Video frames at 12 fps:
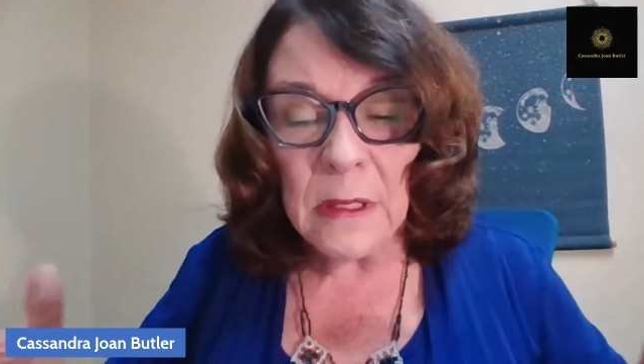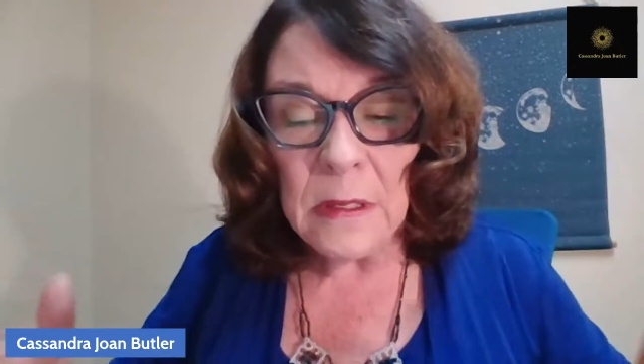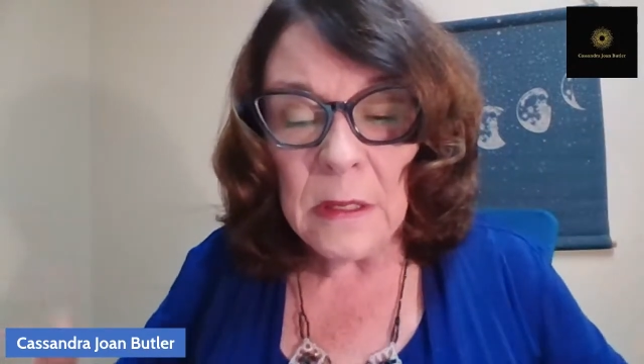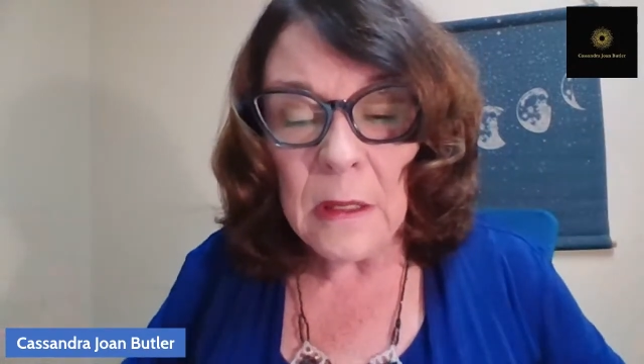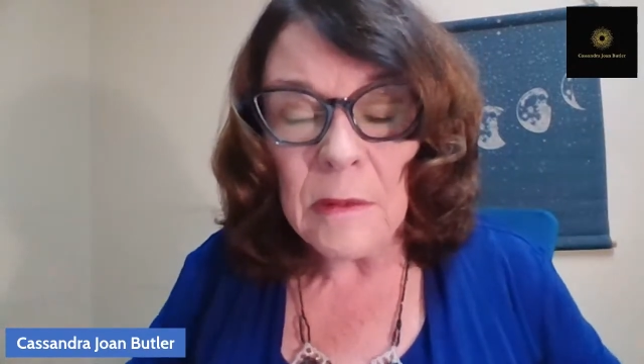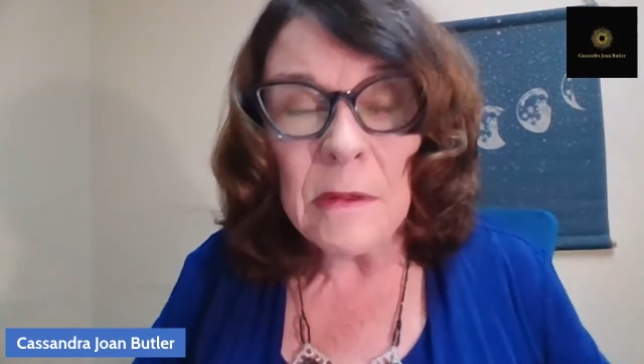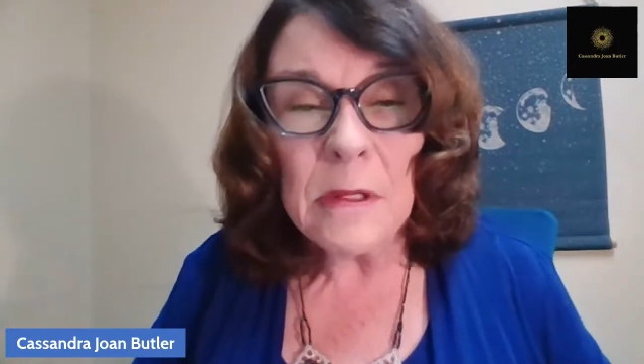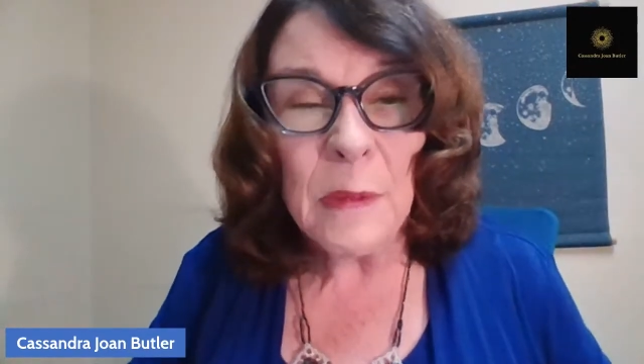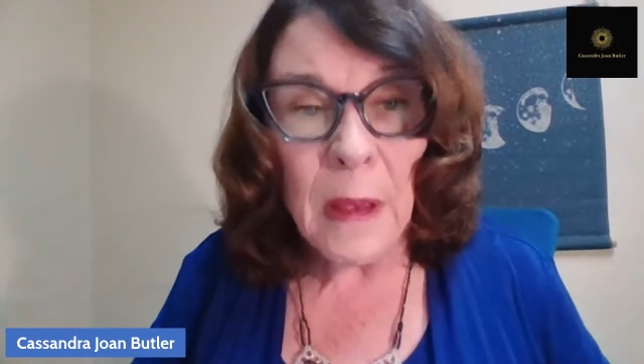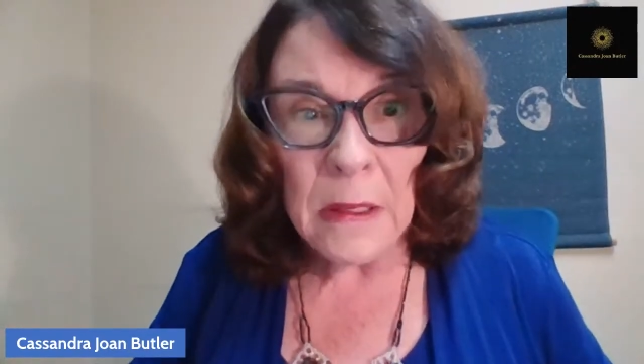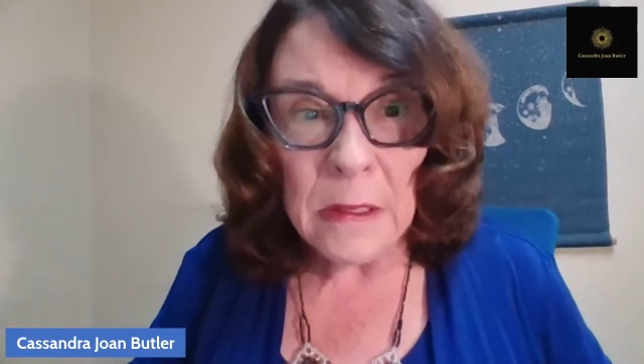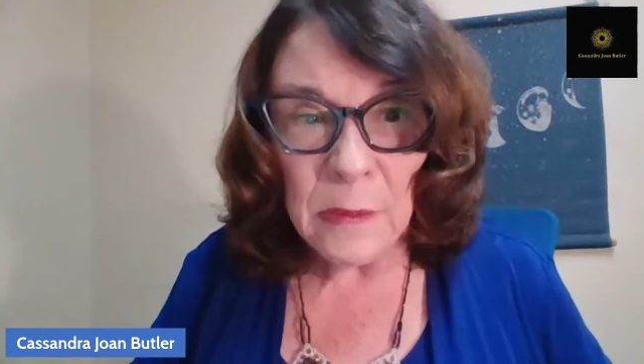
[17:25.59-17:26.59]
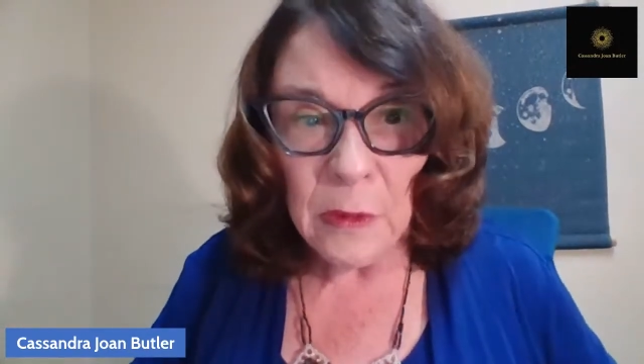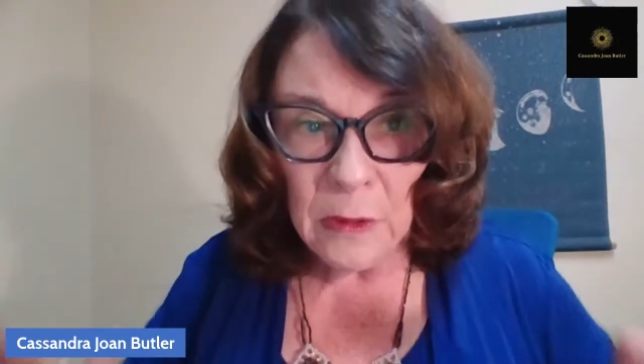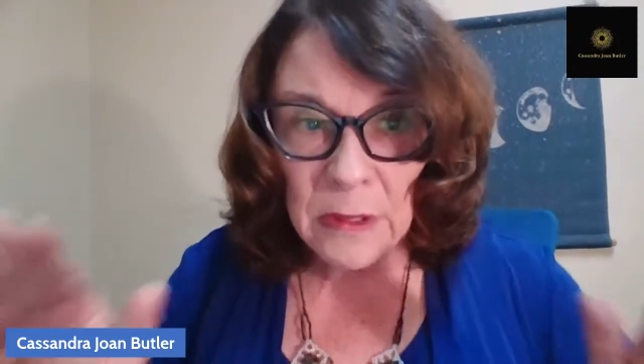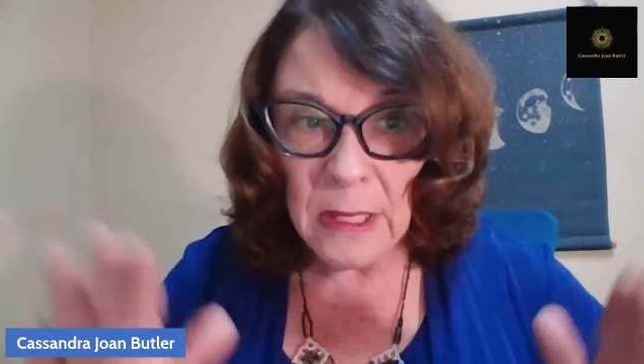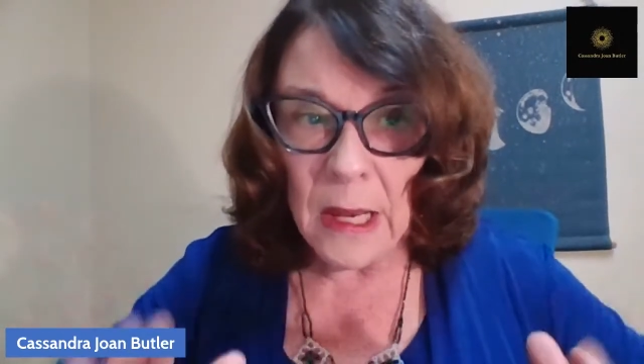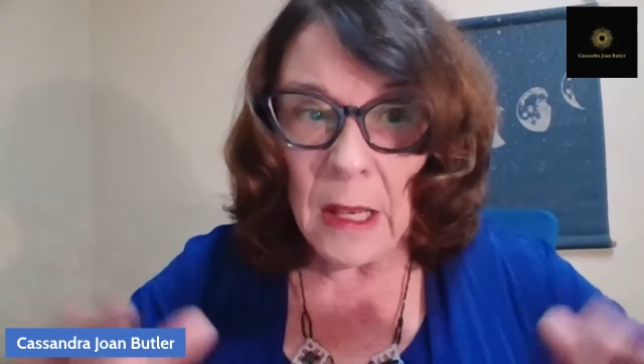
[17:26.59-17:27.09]
as centered as possible,
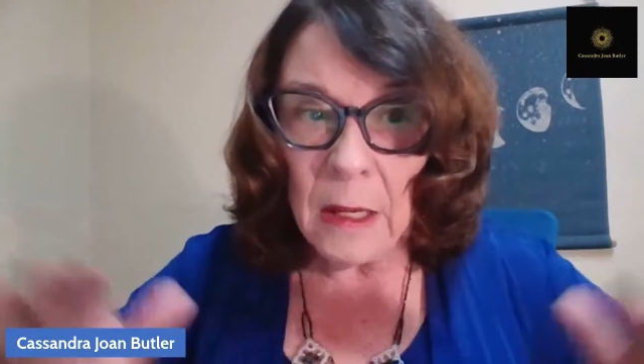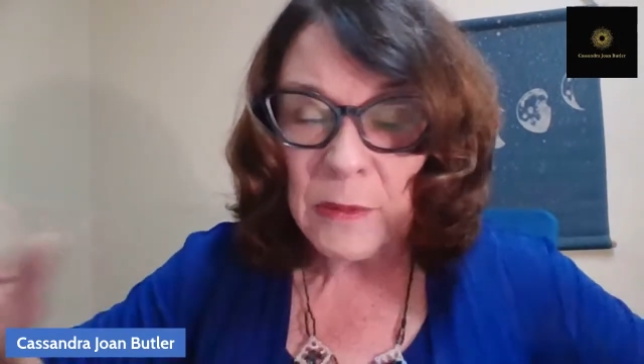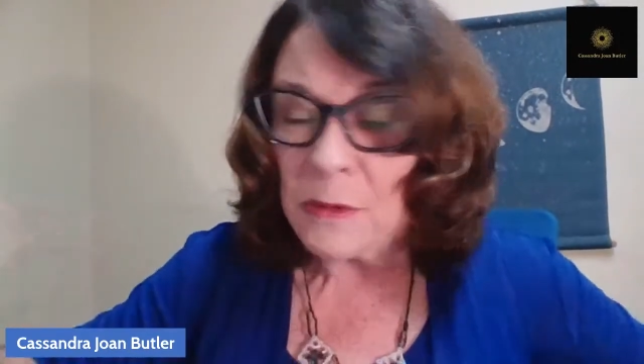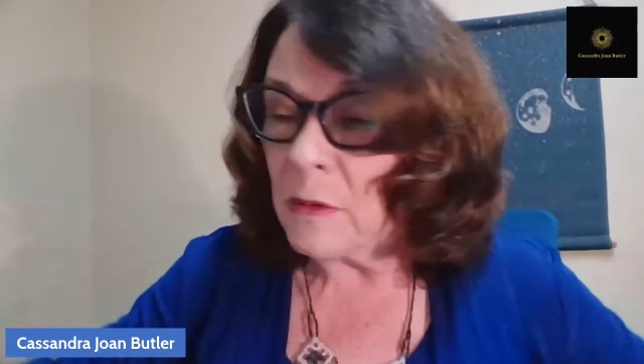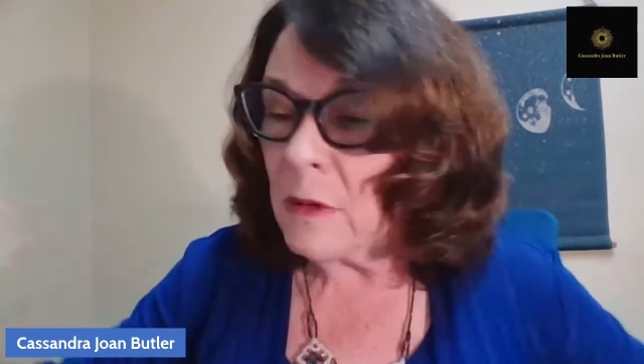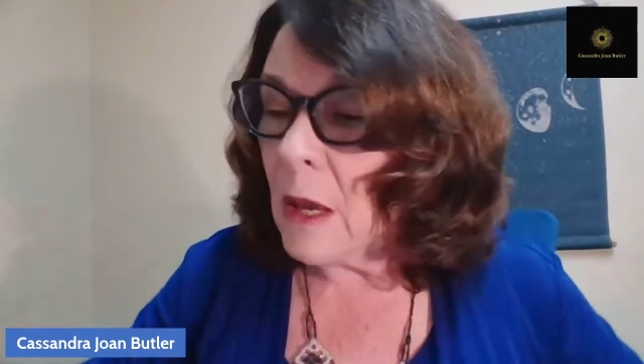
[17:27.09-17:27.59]
because that helps